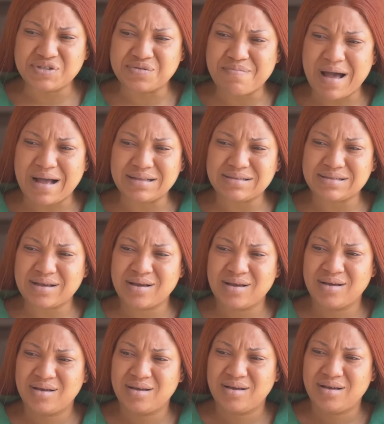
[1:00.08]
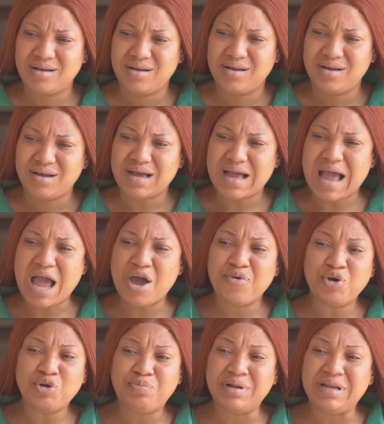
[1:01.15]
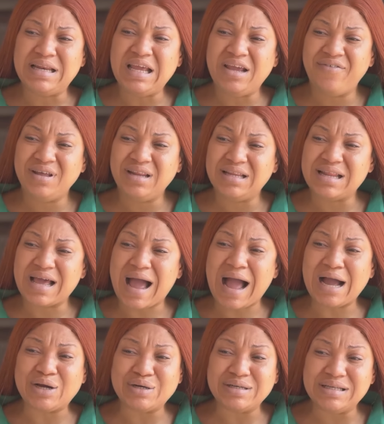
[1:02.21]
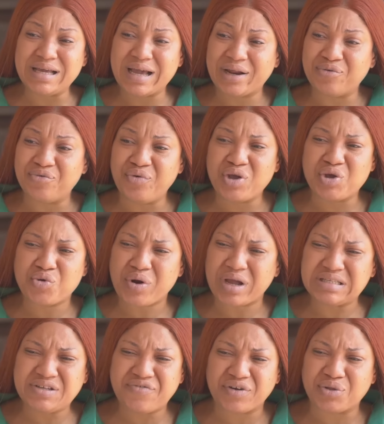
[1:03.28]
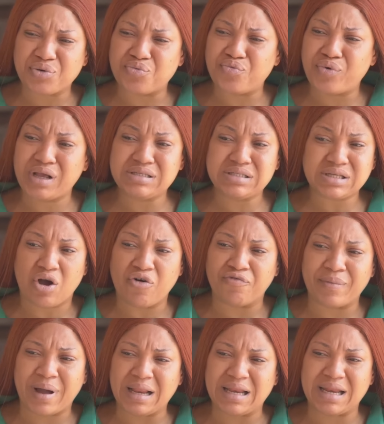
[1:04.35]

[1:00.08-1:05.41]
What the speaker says: smart, I will be living in agony and regret for the rest of my